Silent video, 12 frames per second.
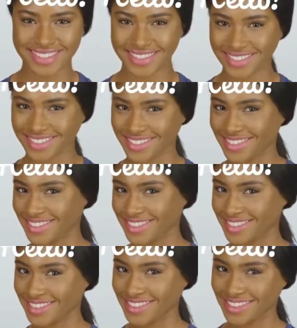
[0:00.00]
So we'll
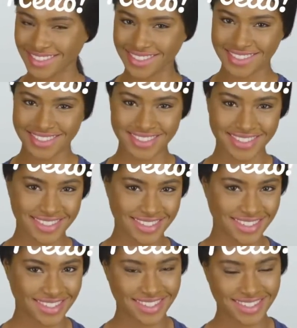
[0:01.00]
create an
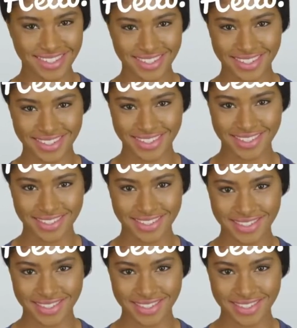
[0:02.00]
update event.